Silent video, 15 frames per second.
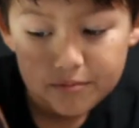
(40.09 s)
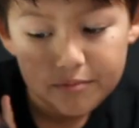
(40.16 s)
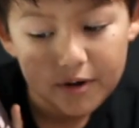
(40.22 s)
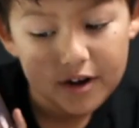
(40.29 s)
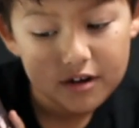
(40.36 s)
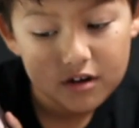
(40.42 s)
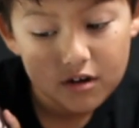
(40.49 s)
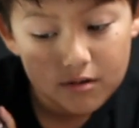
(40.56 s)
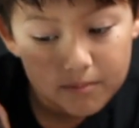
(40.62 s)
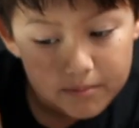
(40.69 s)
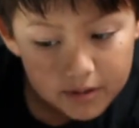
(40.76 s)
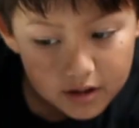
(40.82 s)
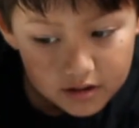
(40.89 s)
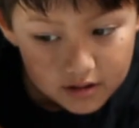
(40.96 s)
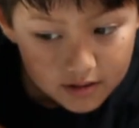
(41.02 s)
Break
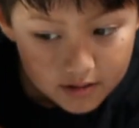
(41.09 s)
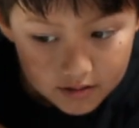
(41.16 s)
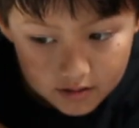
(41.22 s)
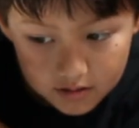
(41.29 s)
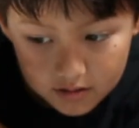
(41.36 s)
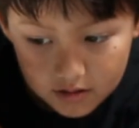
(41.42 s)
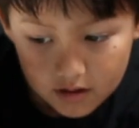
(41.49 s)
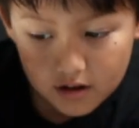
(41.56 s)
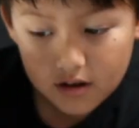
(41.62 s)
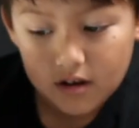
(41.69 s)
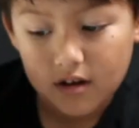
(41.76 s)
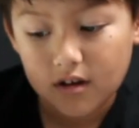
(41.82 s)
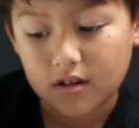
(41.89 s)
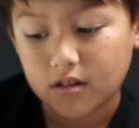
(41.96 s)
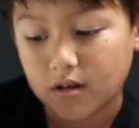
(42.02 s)
open
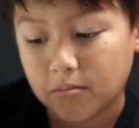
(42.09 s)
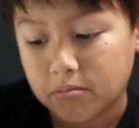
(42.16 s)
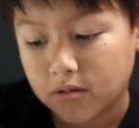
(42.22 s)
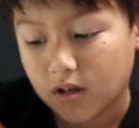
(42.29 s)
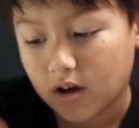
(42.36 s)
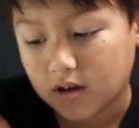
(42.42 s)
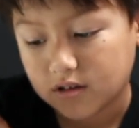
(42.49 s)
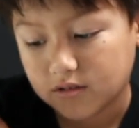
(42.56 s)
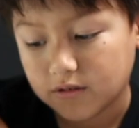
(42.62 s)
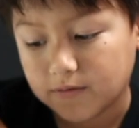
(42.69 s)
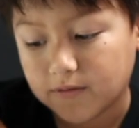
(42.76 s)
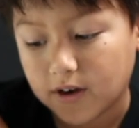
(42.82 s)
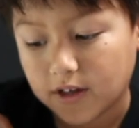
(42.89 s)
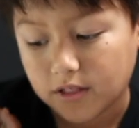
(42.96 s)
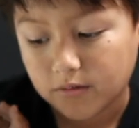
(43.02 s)
the block to
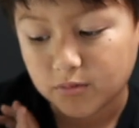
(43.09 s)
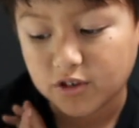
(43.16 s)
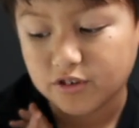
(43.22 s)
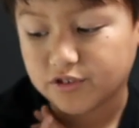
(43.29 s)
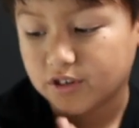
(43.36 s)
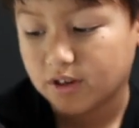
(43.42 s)
find the real gem